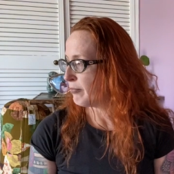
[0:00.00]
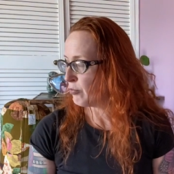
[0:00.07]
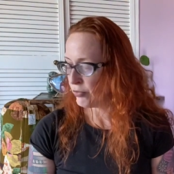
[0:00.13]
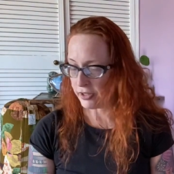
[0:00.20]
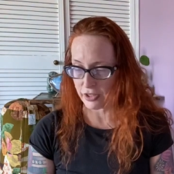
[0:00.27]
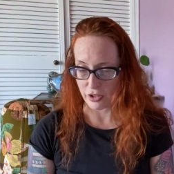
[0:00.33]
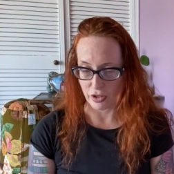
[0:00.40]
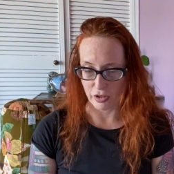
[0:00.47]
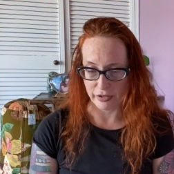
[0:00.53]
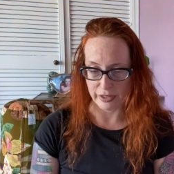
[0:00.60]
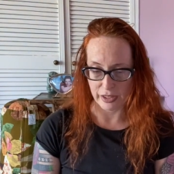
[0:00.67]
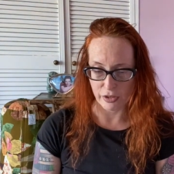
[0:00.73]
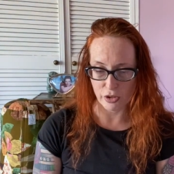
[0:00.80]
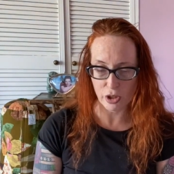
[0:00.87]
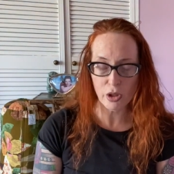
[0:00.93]

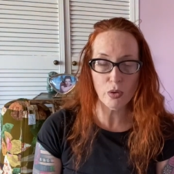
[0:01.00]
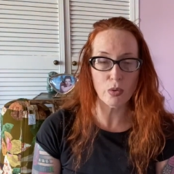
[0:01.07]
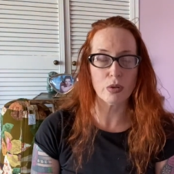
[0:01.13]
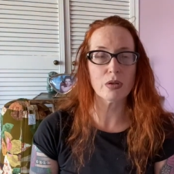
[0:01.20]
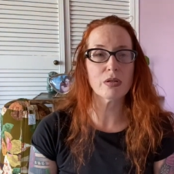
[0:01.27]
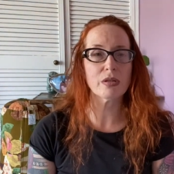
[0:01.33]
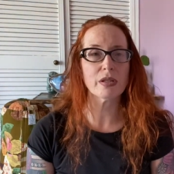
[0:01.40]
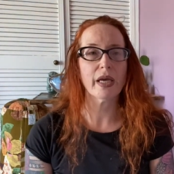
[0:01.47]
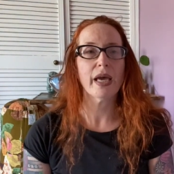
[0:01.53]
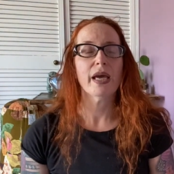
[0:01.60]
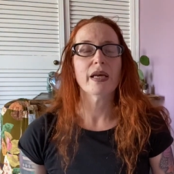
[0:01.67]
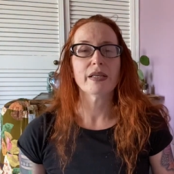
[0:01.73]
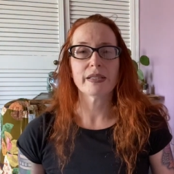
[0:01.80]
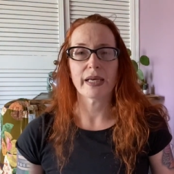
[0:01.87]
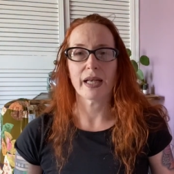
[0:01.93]
resourcing tools
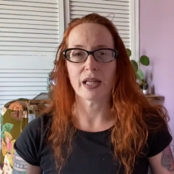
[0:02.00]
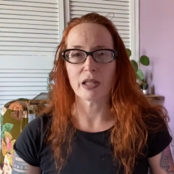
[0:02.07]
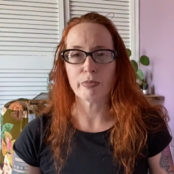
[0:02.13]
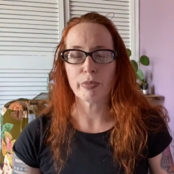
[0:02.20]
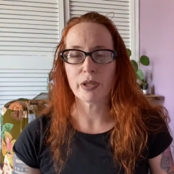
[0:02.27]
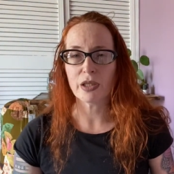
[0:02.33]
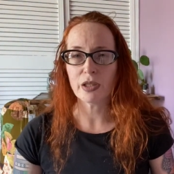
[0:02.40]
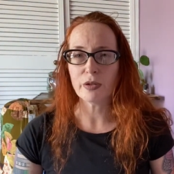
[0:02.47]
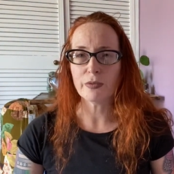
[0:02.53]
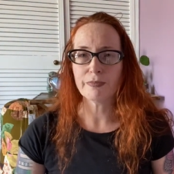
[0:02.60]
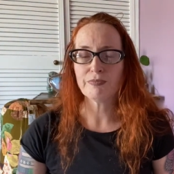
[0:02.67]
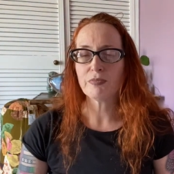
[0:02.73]
to help you.